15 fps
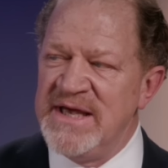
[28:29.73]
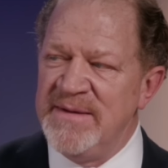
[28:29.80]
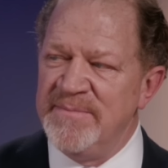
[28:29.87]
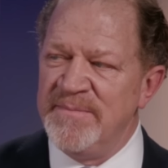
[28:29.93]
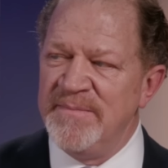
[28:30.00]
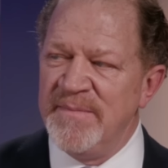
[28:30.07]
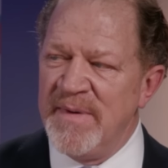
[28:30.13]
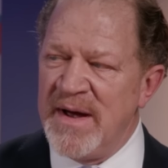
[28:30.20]
keep
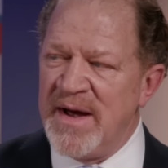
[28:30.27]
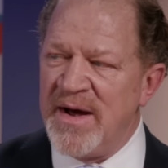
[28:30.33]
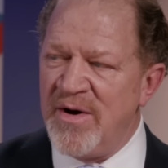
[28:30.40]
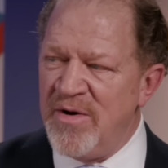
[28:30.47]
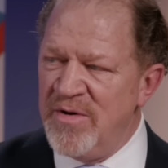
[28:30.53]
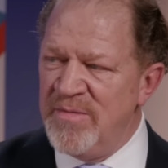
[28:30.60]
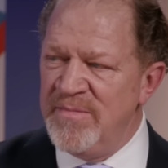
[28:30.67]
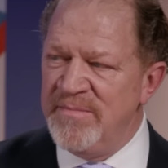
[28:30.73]

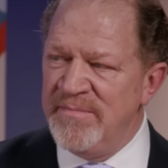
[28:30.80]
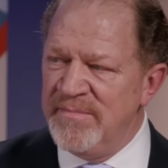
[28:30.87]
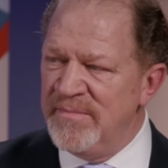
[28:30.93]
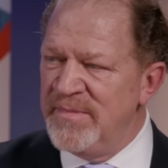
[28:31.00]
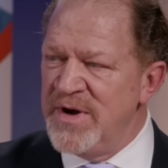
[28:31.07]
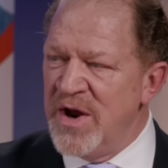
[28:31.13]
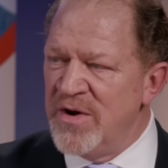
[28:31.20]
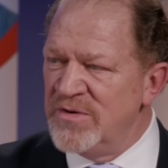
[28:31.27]
home
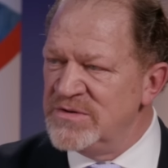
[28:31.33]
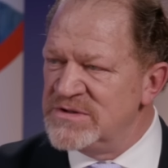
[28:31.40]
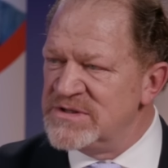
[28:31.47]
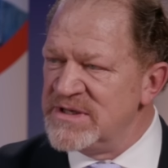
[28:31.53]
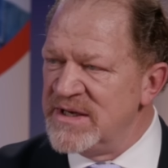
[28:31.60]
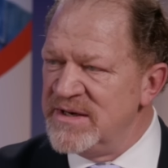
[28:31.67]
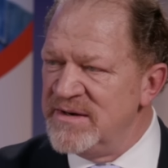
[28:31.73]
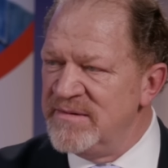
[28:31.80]

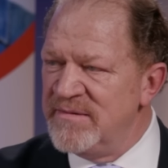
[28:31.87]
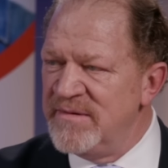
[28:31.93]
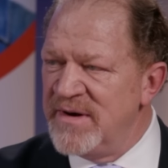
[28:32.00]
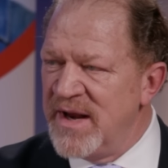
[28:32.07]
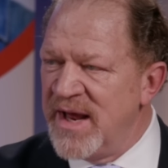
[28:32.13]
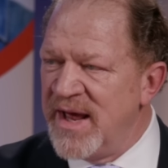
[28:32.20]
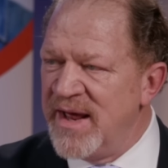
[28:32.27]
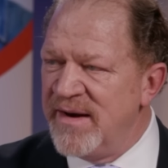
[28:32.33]
notes
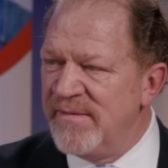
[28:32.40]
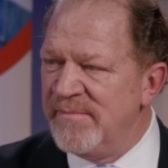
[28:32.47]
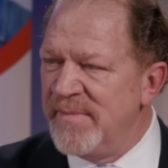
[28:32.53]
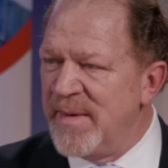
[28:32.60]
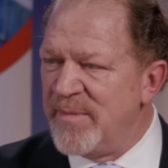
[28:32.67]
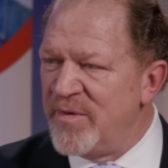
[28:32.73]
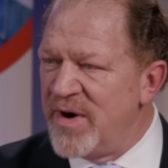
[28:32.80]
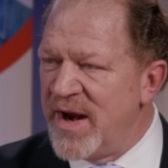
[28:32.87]
and
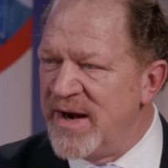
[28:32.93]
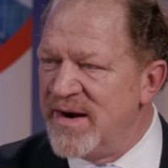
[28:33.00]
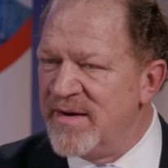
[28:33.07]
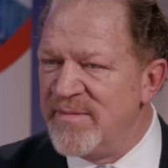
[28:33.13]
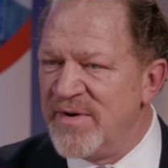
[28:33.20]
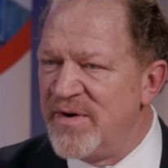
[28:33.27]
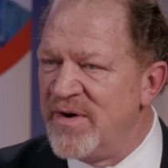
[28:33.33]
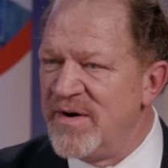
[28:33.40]

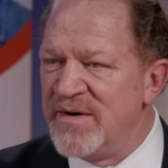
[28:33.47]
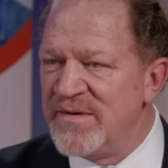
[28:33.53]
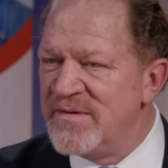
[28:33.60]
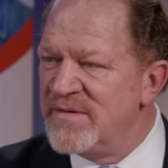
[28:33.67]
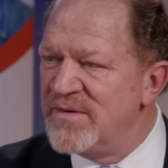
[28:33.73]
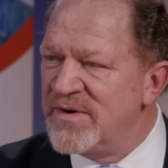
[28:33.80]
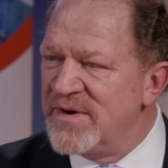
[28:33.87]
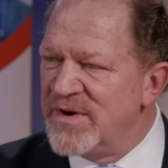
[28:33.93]
memorandum, or
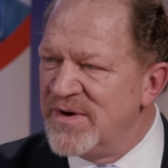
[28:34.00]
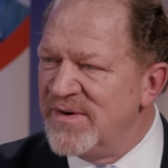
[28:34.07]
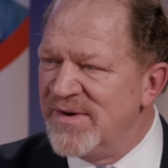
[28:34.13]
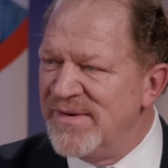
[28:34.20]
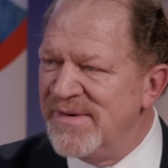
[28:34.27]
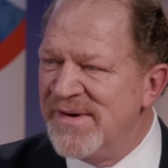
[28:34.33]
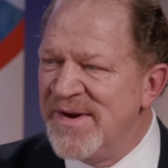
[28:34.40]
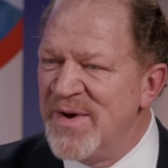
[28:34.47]

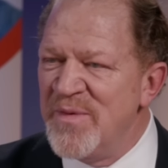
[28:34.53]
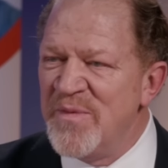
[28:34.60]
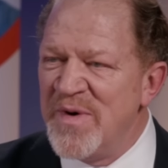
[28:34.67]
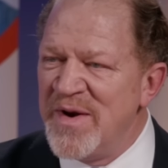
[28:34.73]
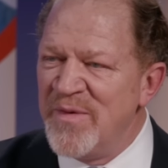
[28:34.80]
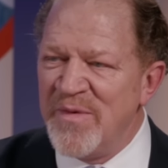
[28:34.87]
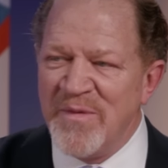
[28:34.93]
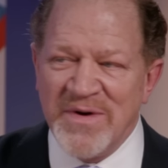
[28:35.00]

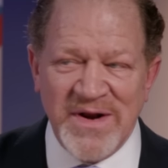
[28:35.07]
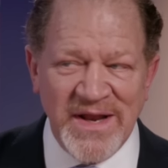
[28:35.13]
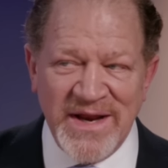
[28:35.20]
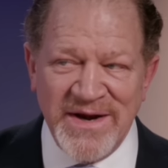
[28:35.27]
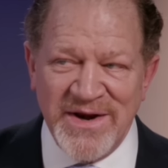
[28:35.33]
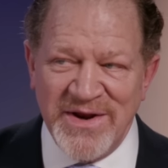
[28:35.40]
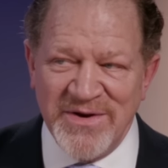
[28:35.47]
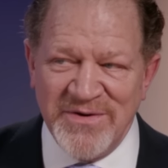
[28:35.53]

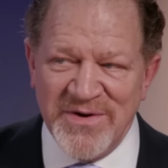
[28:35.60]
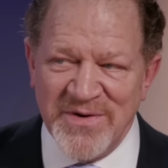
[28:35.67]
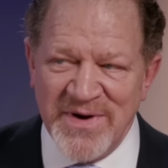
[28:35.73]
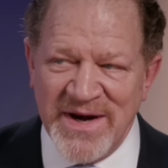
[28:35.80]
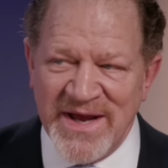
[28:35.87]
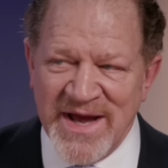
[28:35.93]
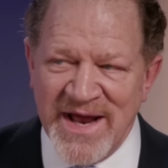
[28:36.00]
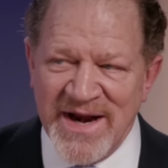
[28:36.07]
Glenn, do you do
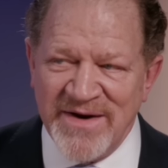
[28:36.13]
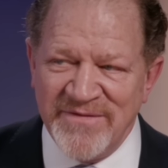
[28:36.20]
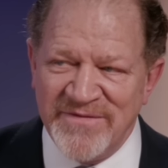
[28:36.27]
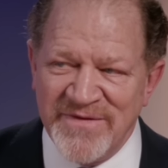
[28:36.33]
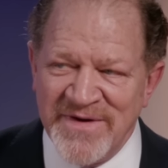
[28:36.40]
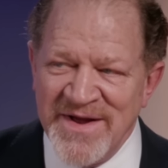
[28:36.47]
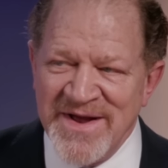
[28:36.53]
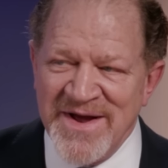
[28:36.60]
any kind
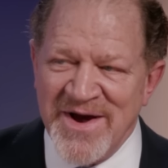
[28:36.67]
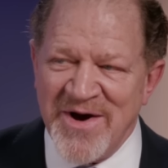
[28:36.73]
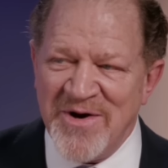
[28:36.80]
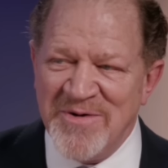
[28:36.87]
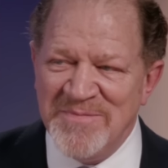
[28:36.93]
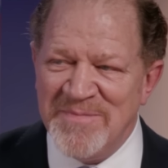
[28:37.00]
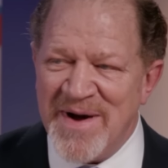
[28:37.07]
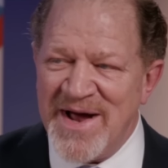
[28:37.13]
of
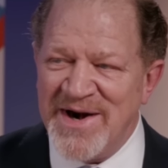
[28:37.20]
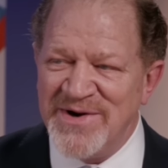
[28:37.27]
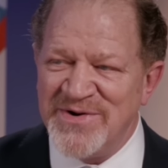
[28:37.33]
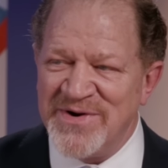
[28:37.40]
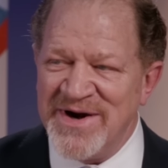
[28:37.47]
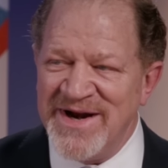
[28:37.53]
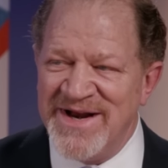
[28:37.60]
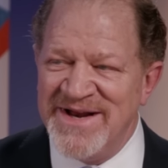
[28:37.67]
home
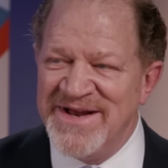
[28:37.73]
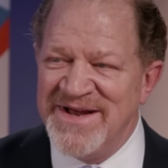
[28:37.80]
monitoring?